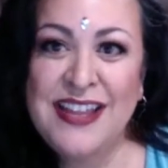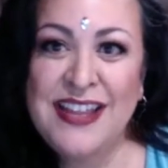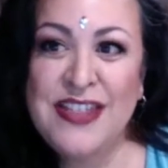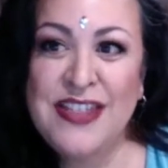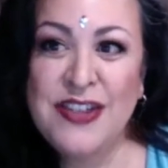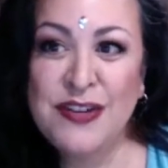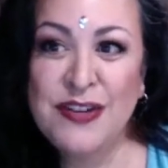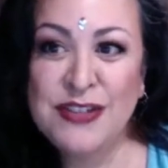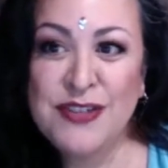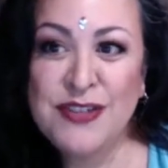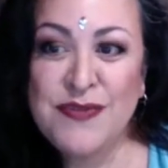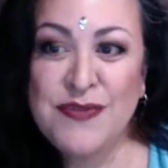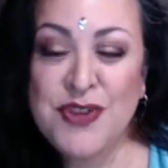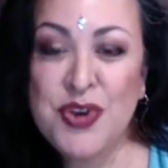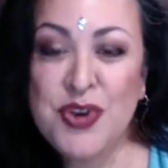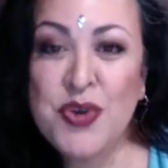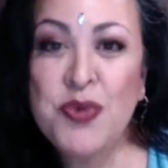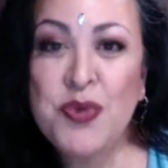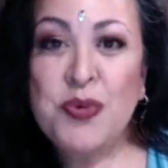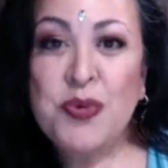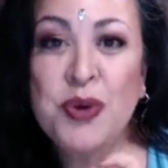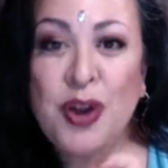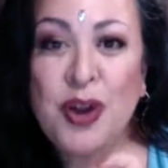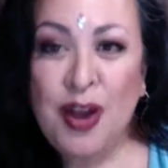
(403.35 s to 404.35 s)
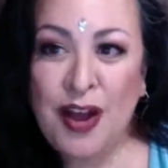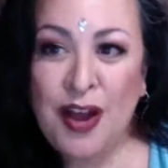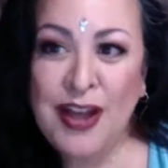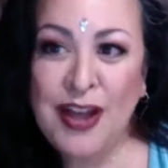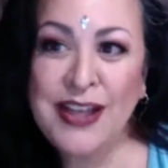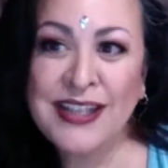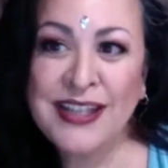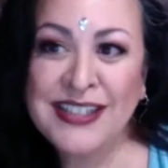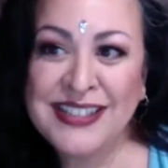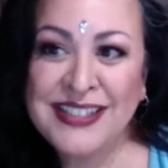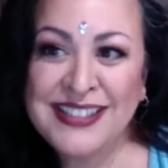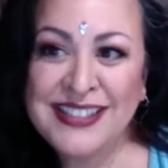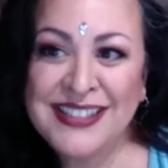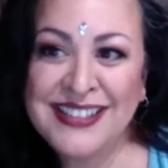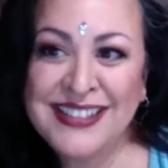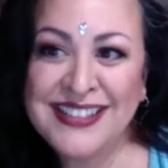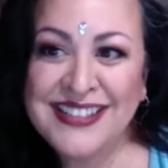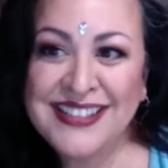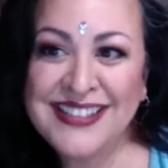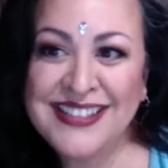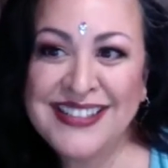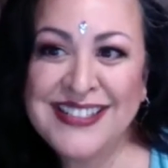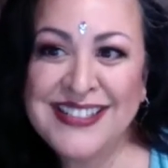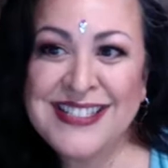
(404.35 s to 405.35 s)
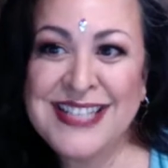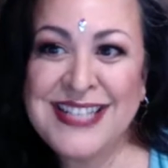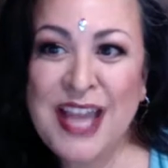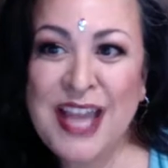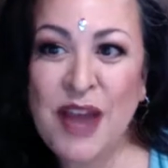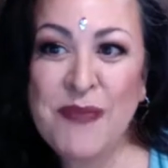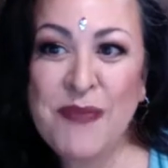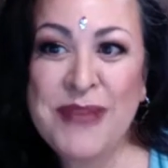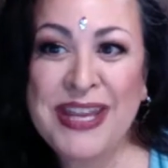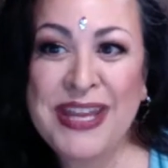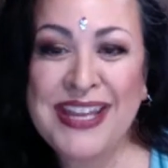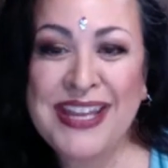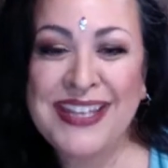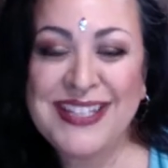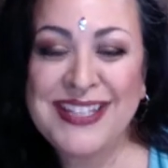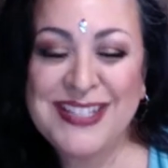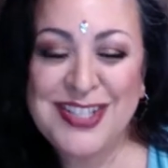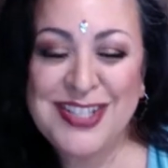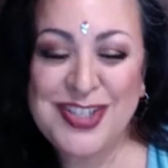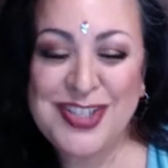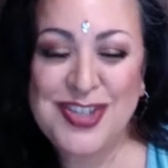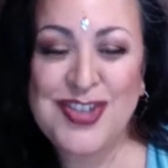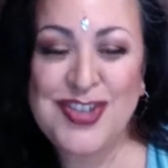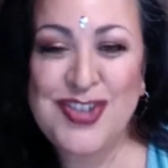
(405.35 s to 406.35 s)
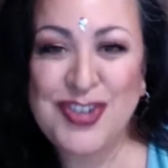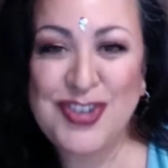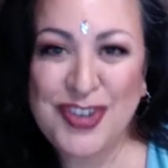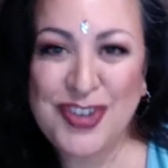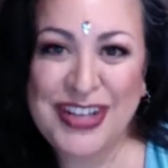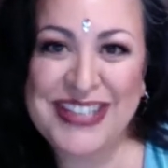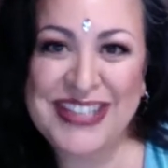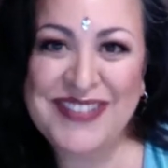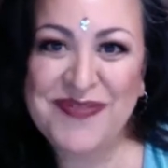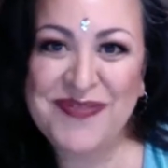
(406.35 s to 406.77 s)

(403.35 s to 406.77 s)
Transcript: Those of you who were on, tell me, did you do it?